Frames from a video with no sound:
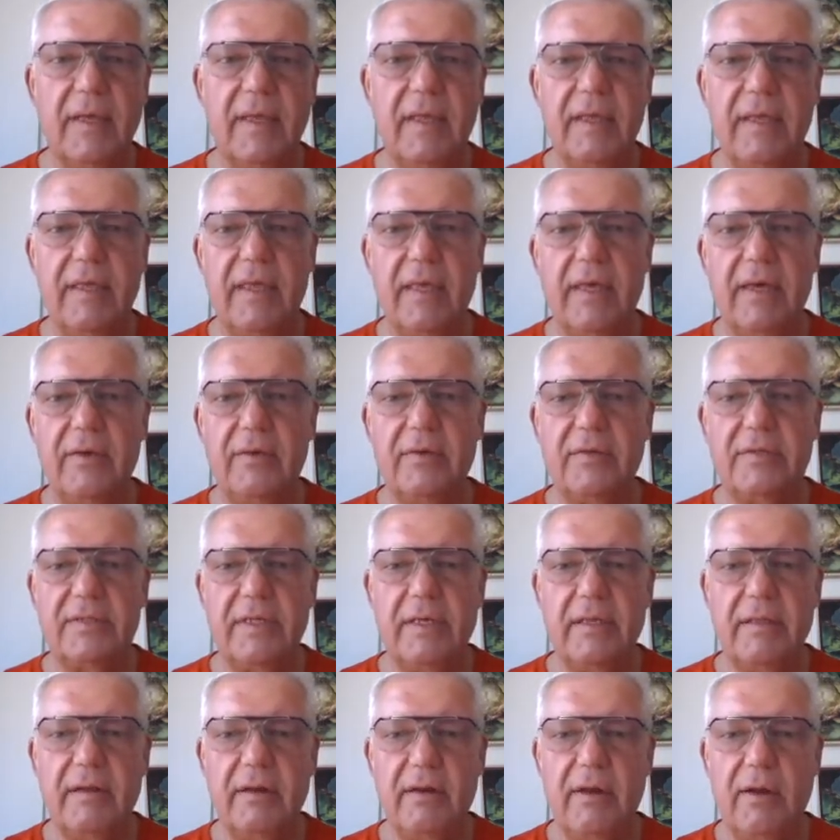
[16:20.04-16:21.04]
Here you
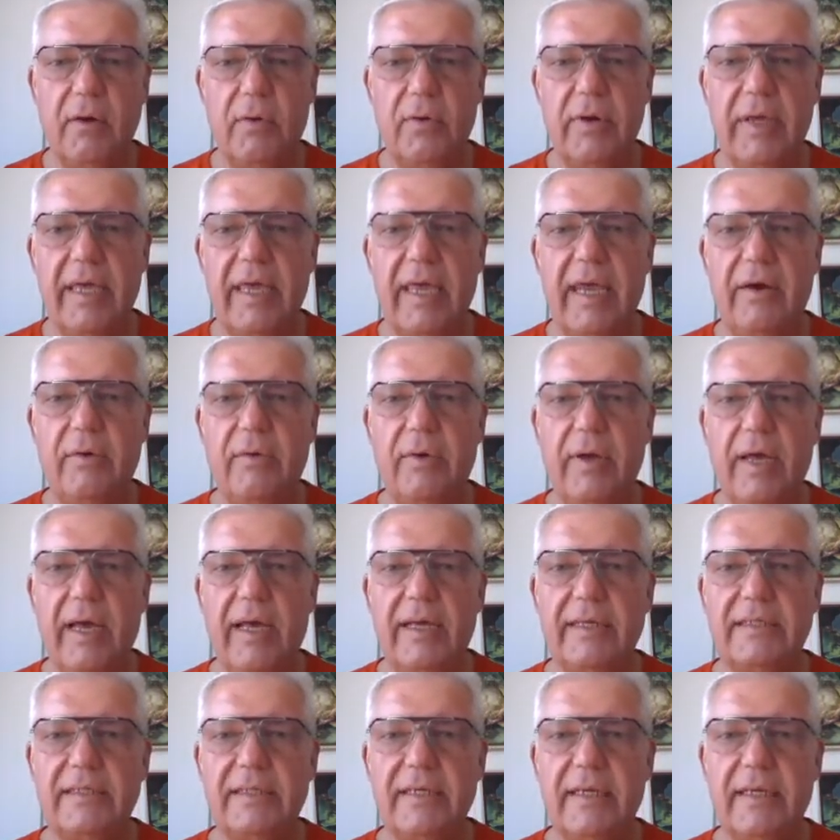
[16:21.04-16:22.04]
see the loading
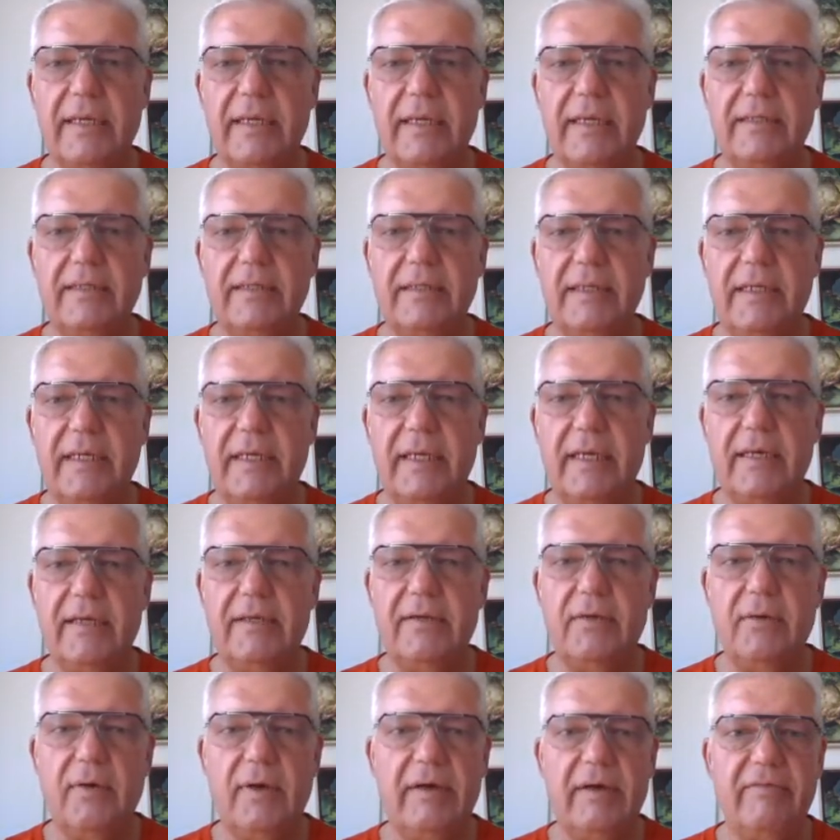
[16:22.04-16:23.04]
areas. Here
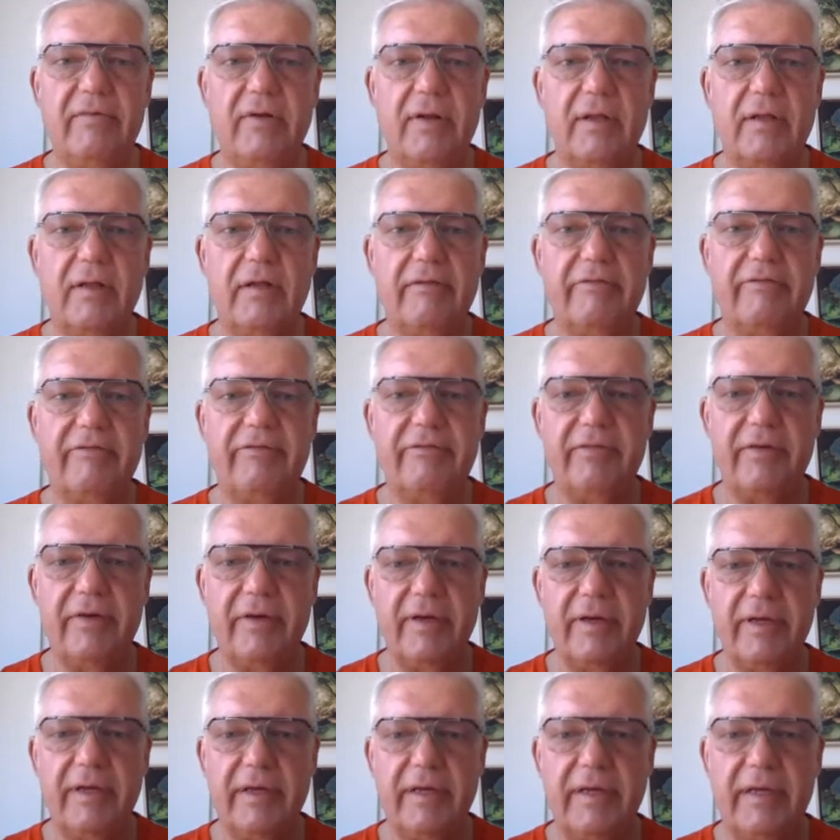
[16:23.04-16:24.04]
you have a lot
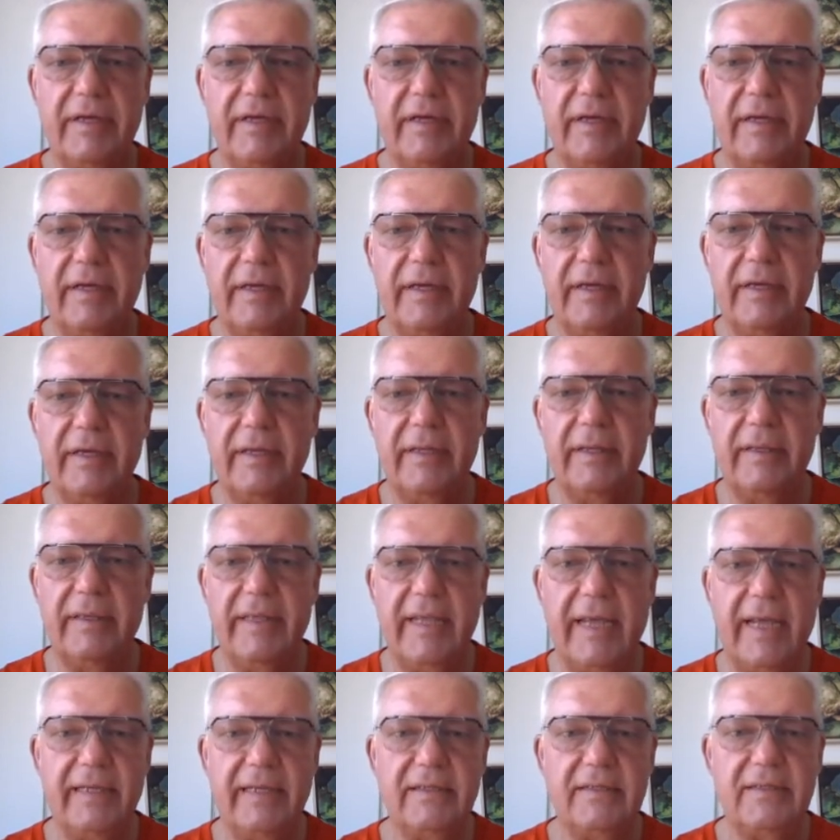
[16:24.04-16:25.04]
of
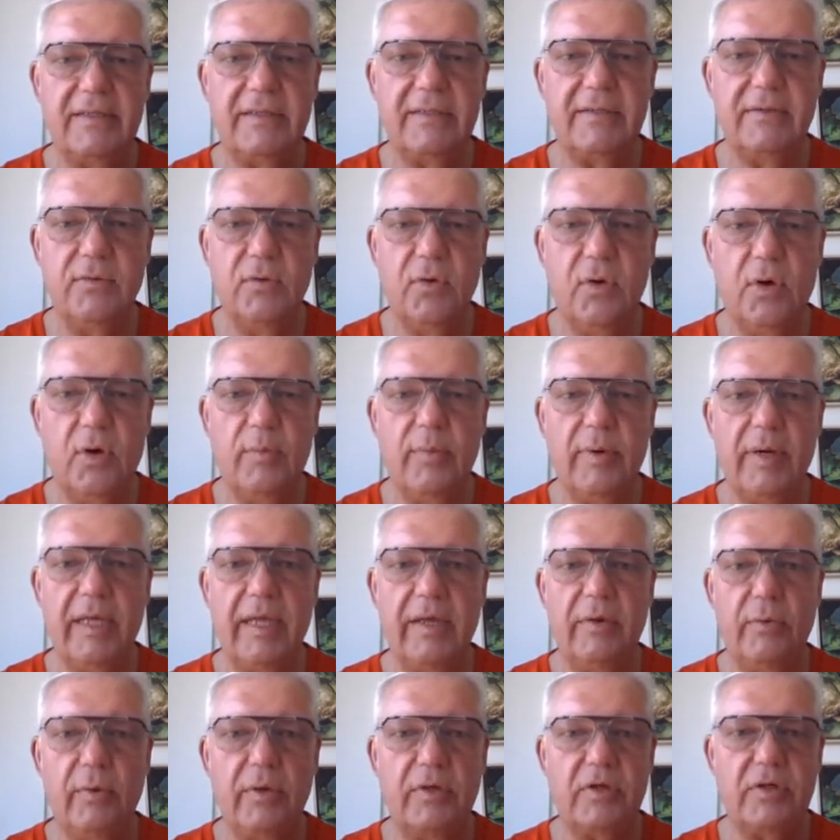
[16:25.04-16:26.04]
dents
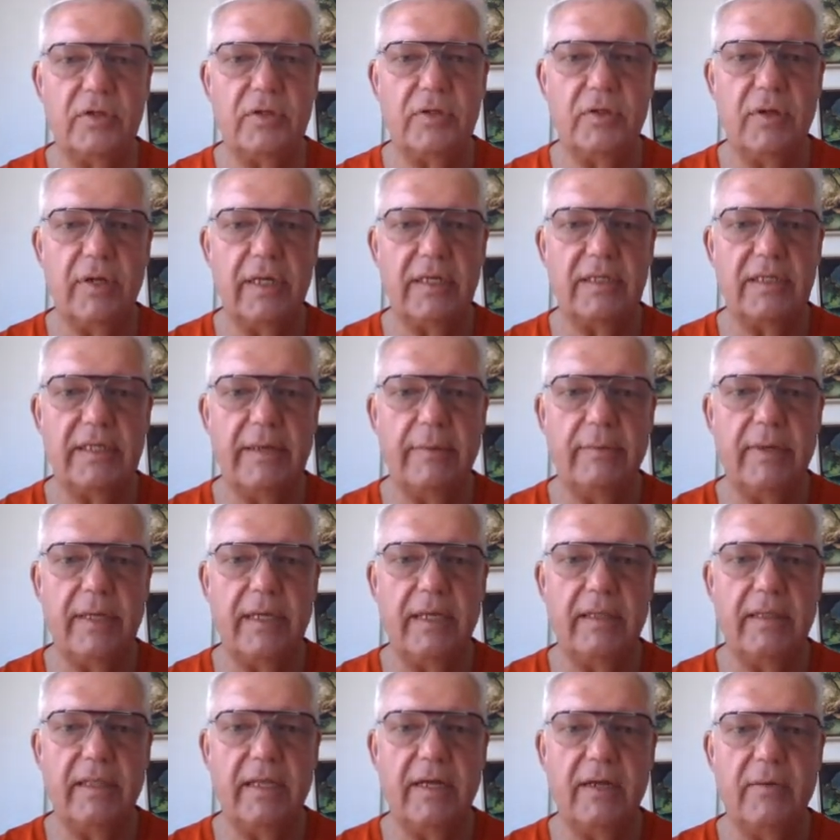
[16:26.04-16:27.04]
normally, which is not exempt
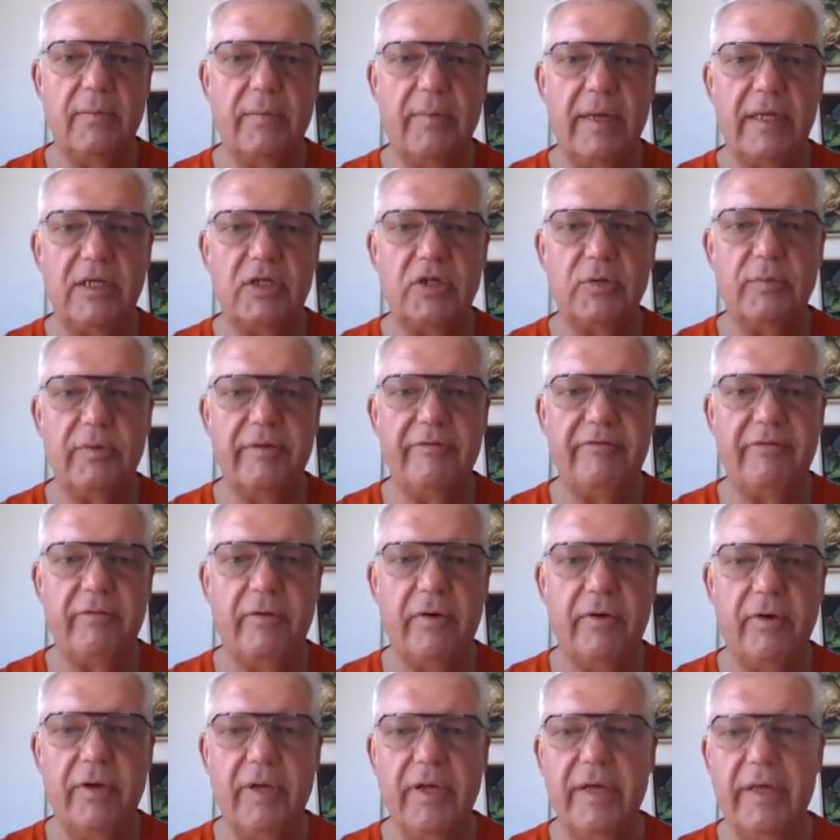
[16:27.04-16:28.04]
here that I mentioned
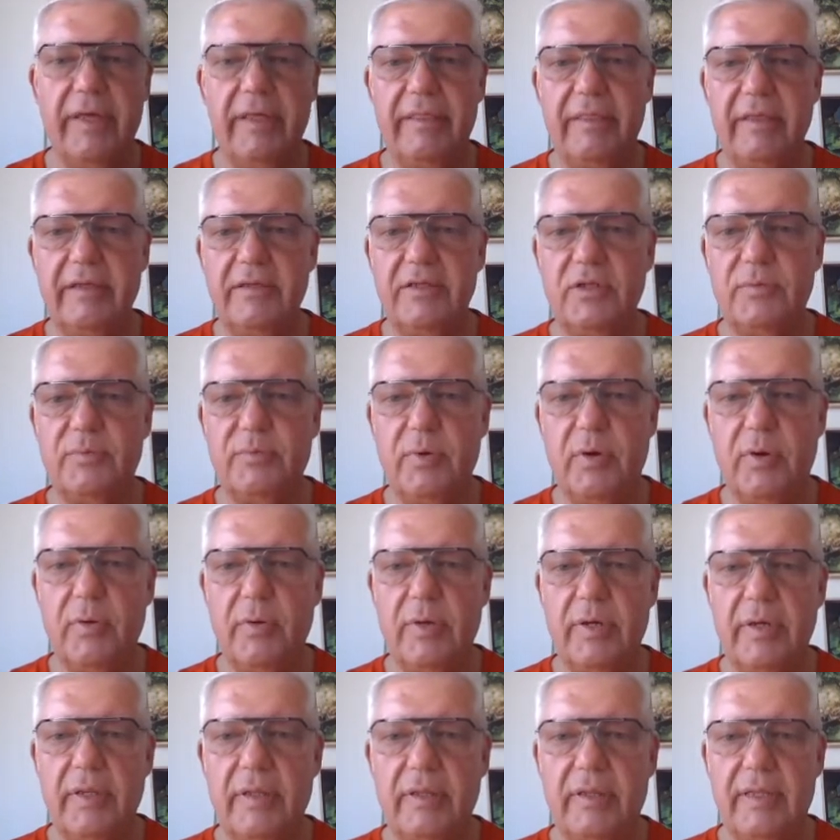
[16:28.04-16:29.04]
before. This is
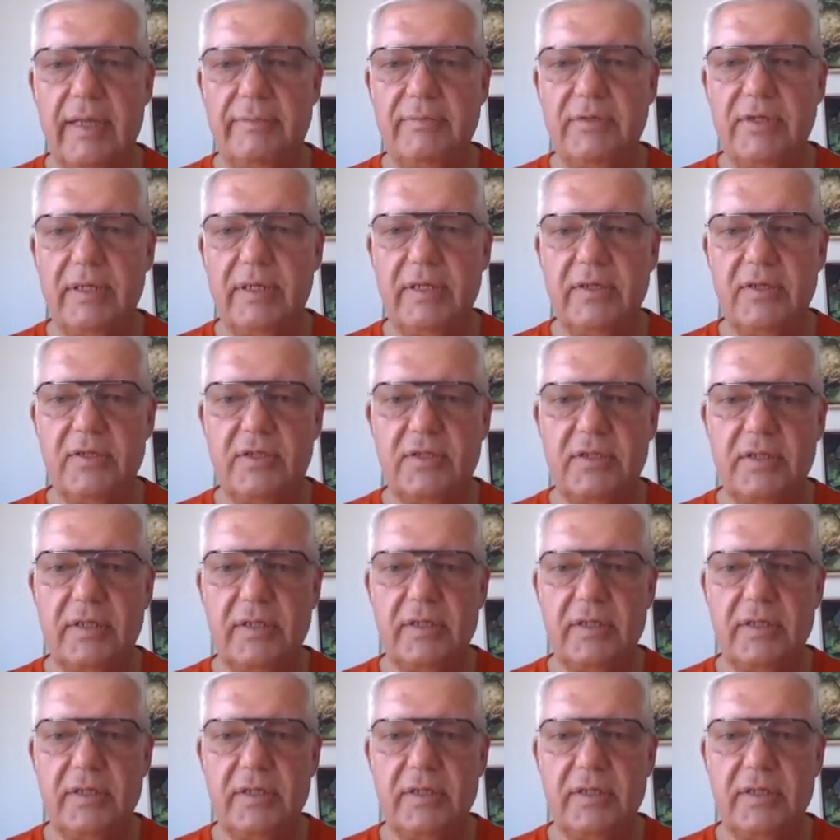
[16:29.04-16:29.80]
broken, something is